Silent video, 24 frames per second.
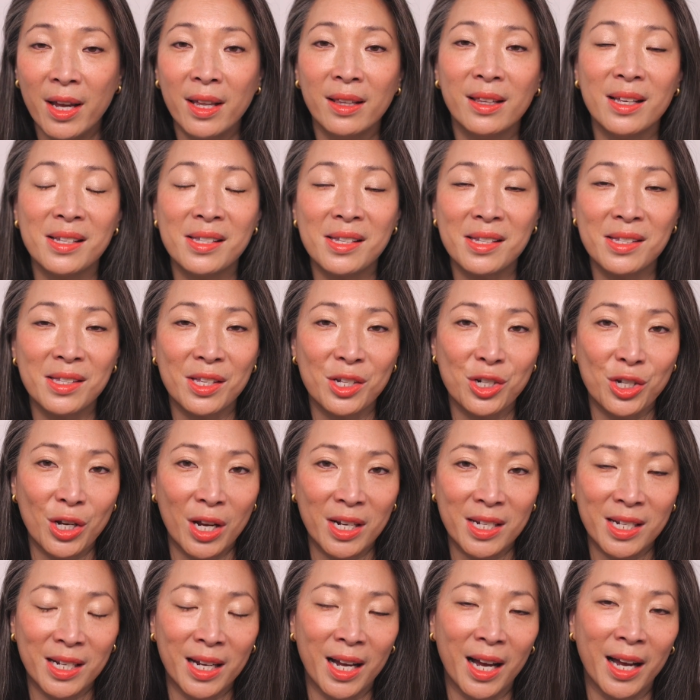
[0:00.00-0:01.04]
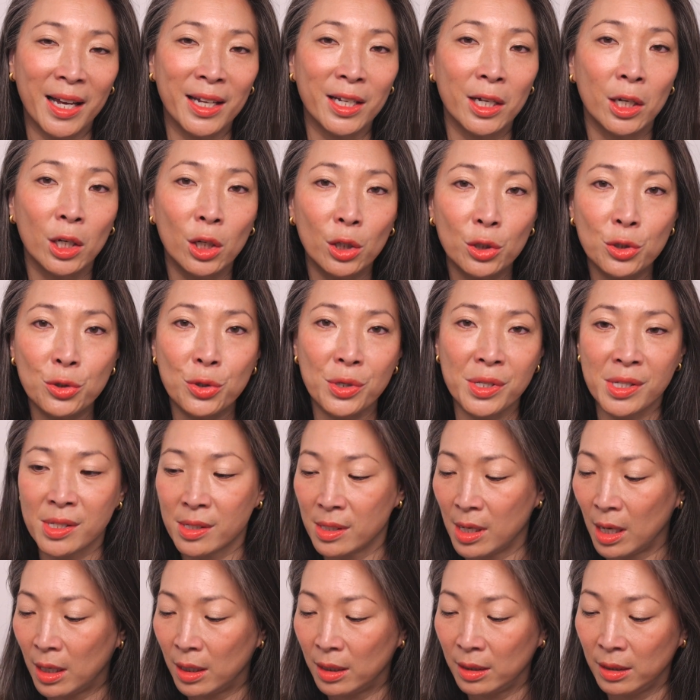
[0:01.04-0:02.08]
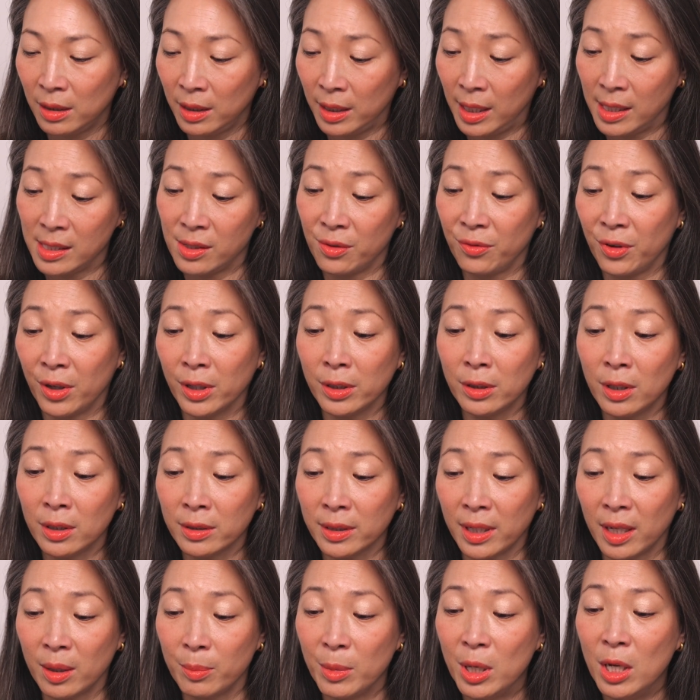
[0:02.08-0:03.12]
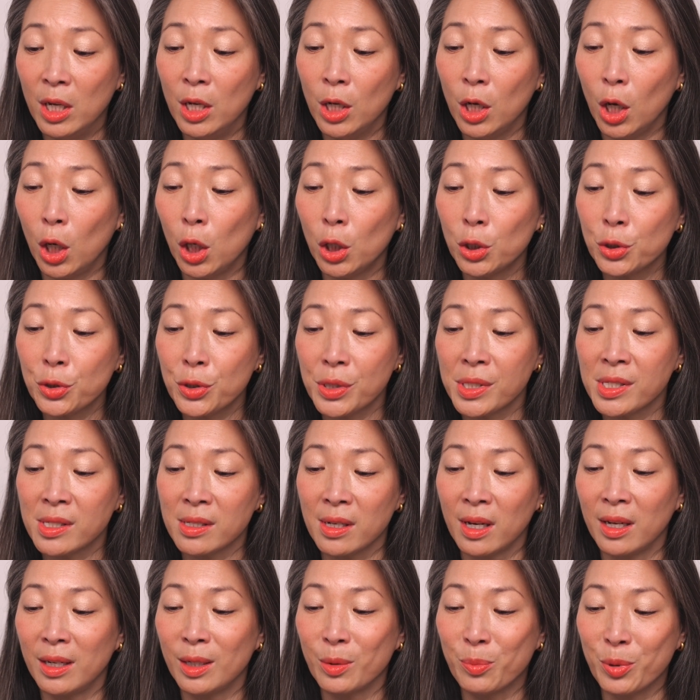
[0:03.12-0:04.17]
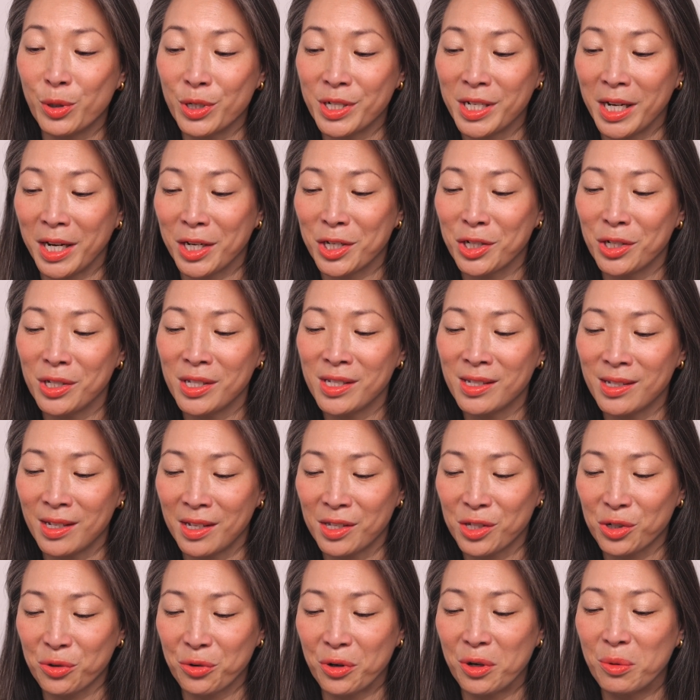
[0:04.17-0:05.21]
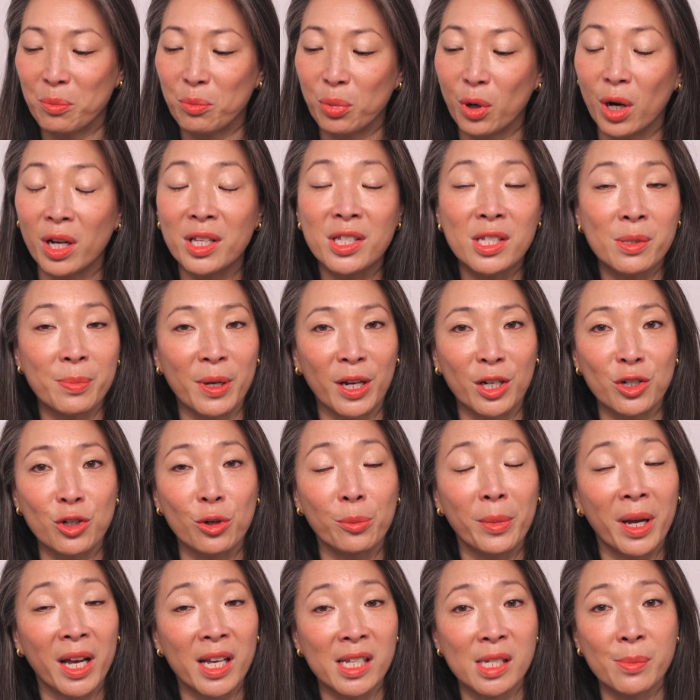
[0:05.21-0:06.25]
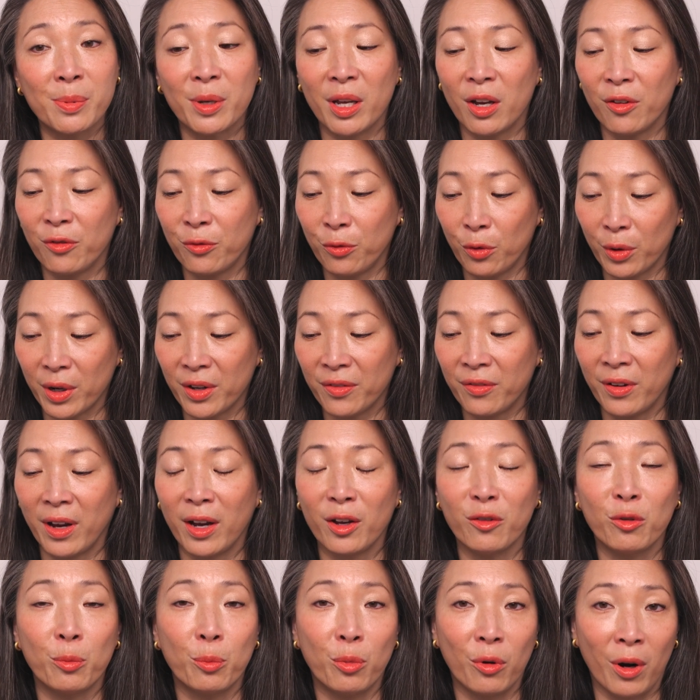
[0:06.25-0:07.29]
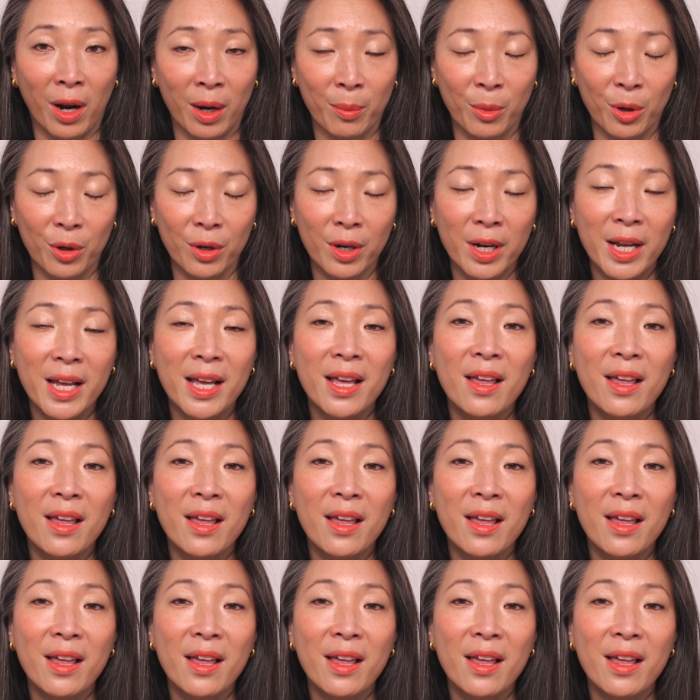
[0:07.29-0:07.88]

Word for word: This is the Chantecaille Ultra Sun, it has a very long name, Ultra Sun Protection Sunscreen Broad Spectrum SPF 45 Primer.